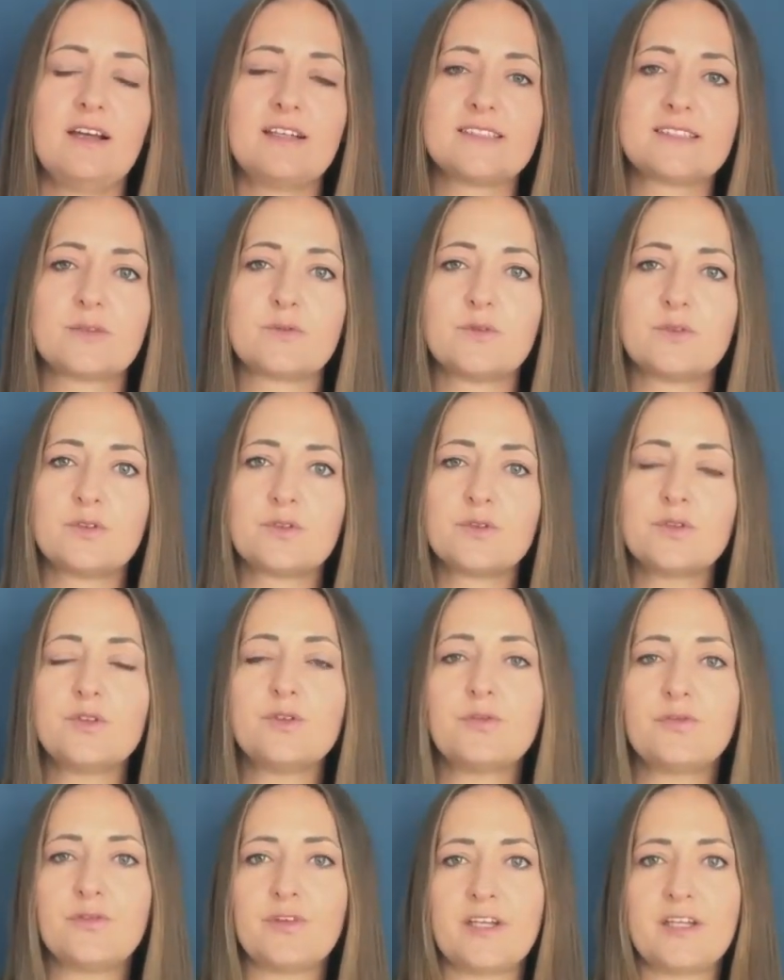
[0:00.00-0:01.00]
So, do
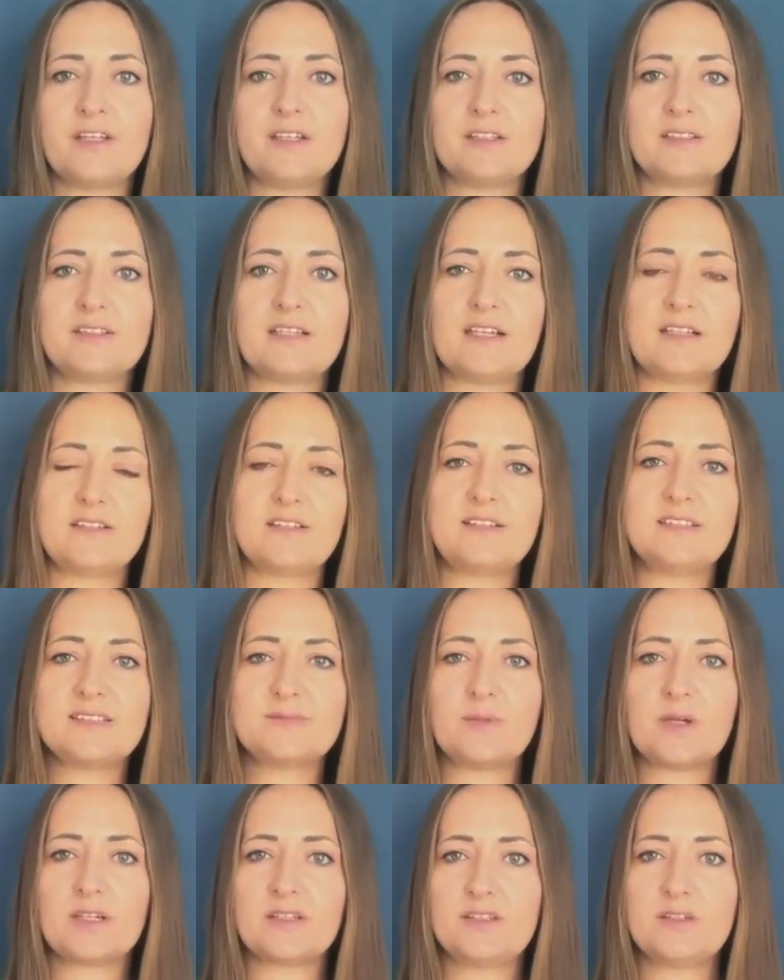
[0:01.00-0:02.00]
you think that this
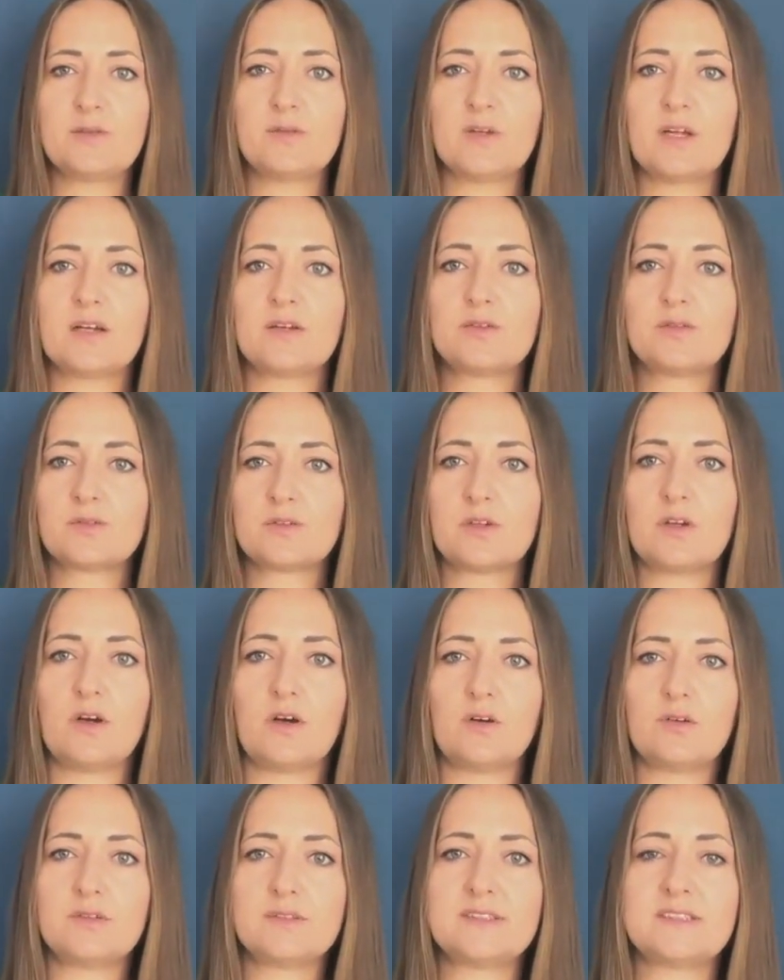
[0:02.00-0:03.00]
particular root
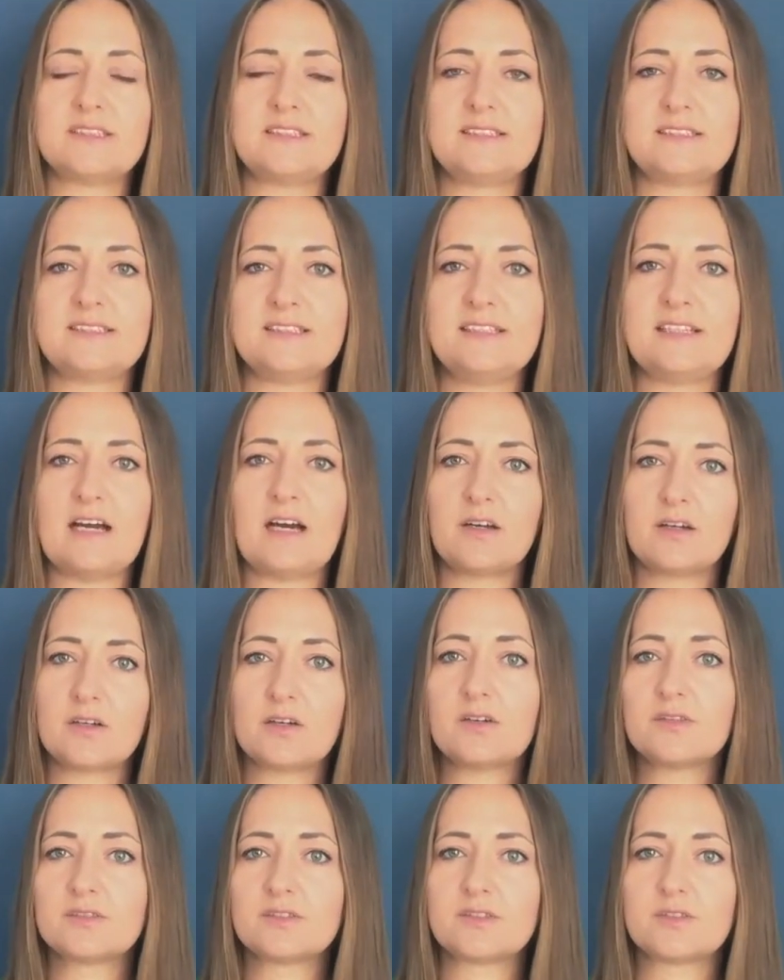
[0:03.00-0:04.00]
cause is in our
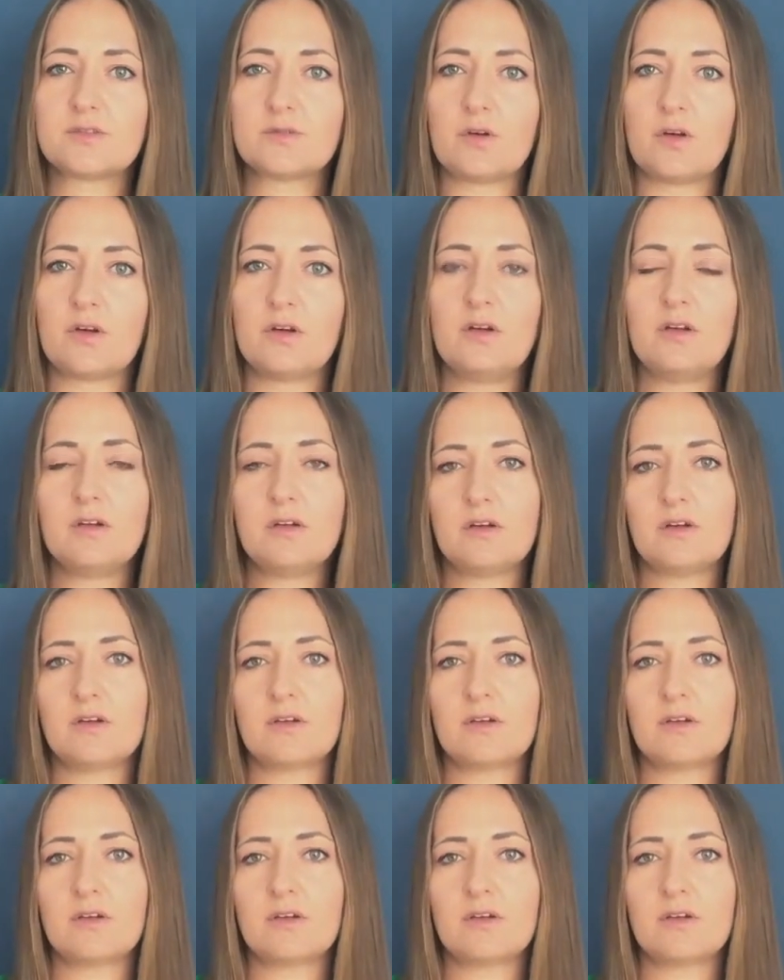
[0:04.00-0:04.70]
control